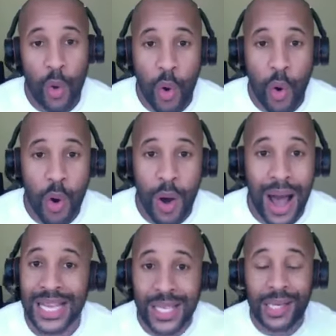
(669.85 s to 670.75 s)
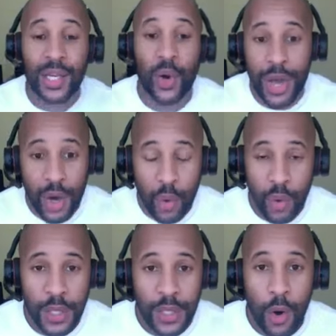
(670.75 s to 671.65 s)
or I suddenly got
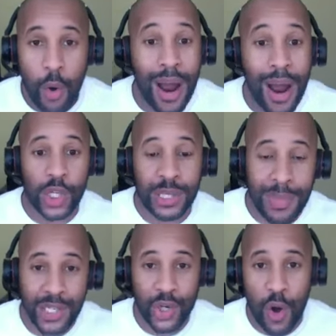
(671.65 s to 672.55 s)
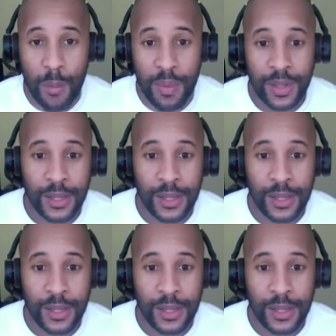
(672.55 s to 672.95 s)
ill, or I lost my job,